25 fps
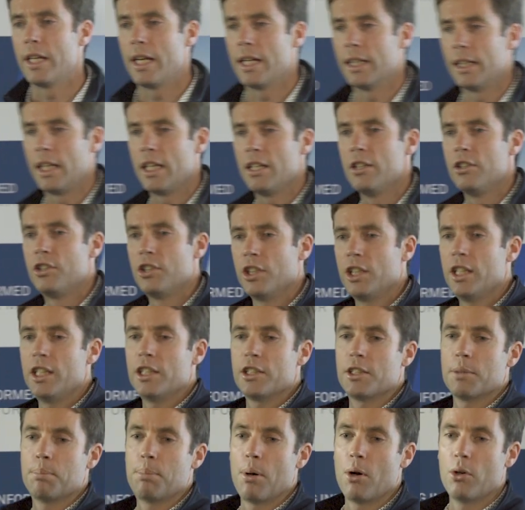to LNG
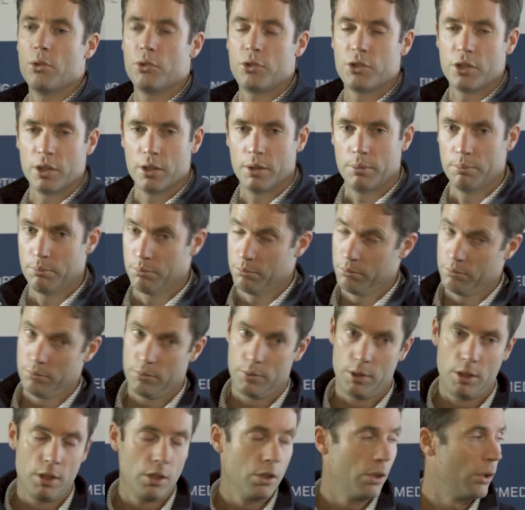as opposed to
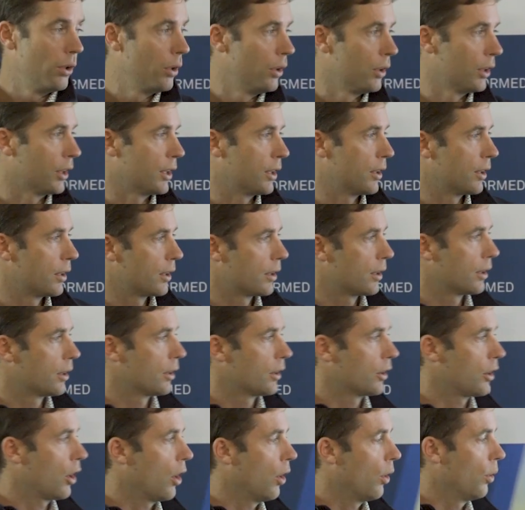
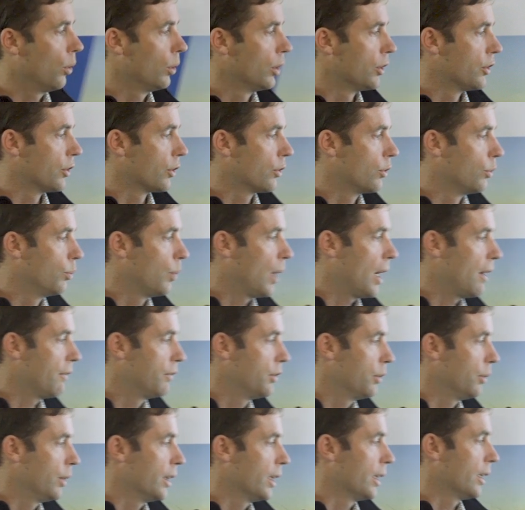coal is a good way
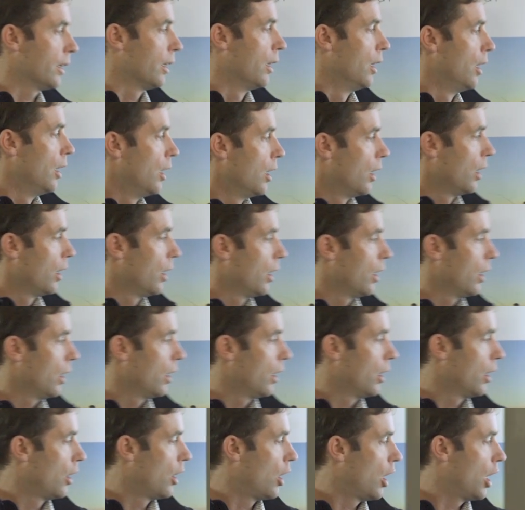of doing it.
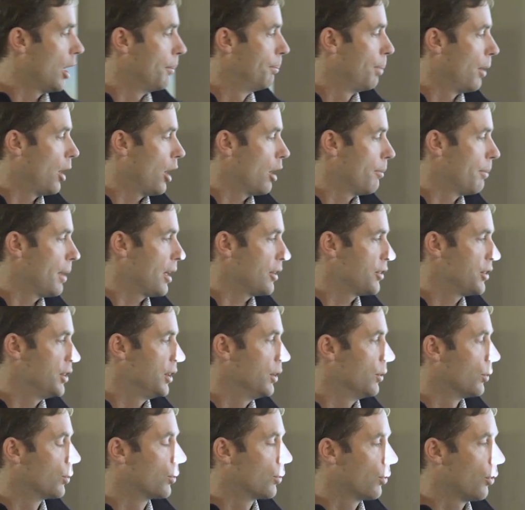High biomass
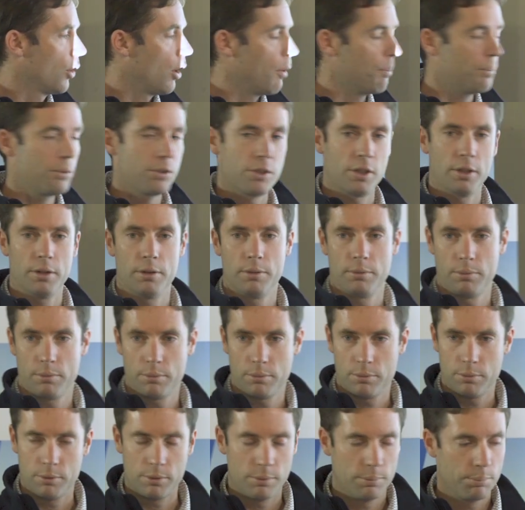yield crops that
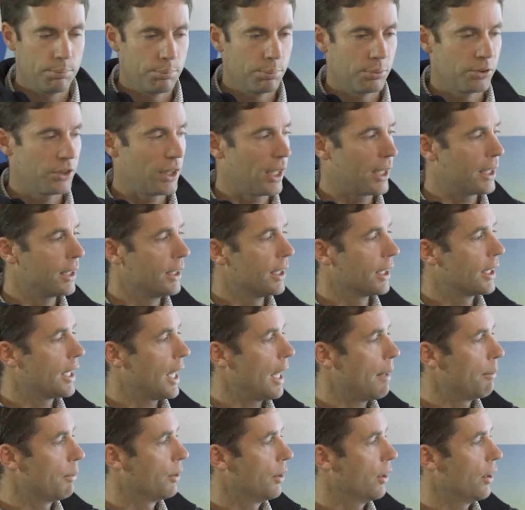suck in the
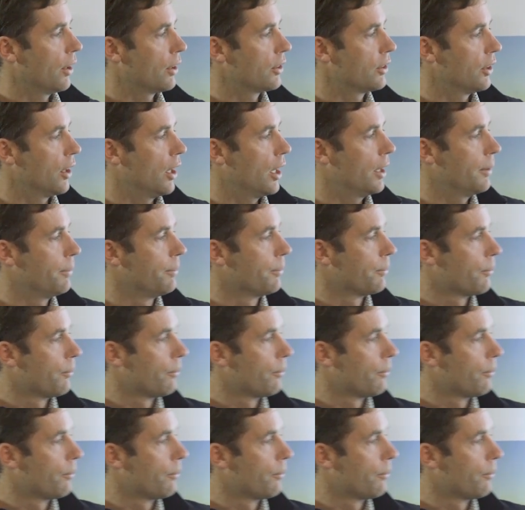carbon dioxide.